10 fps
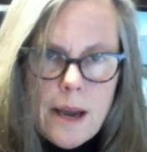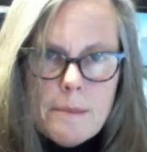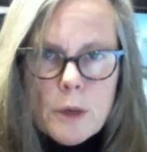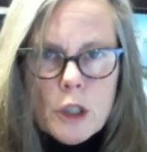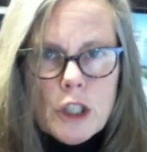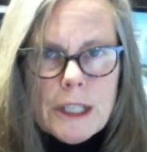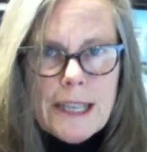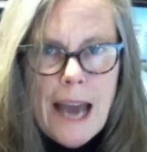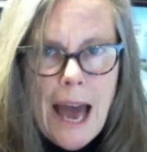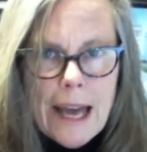emerging
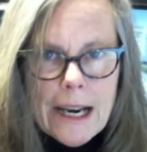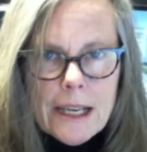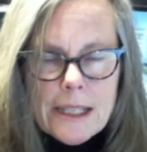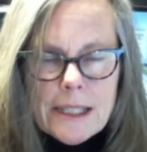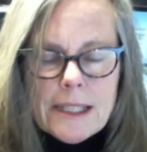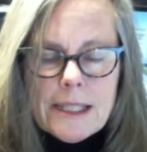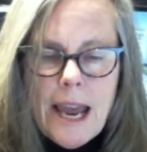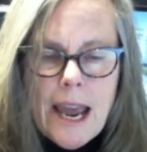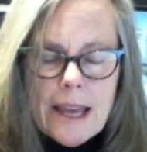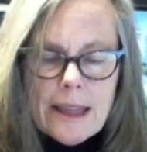data is
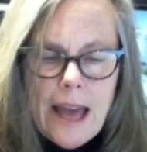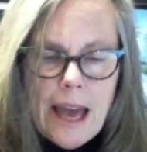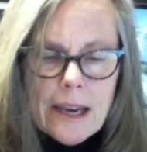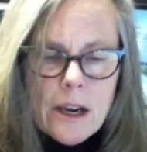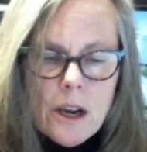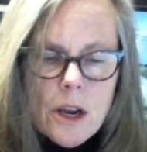saying that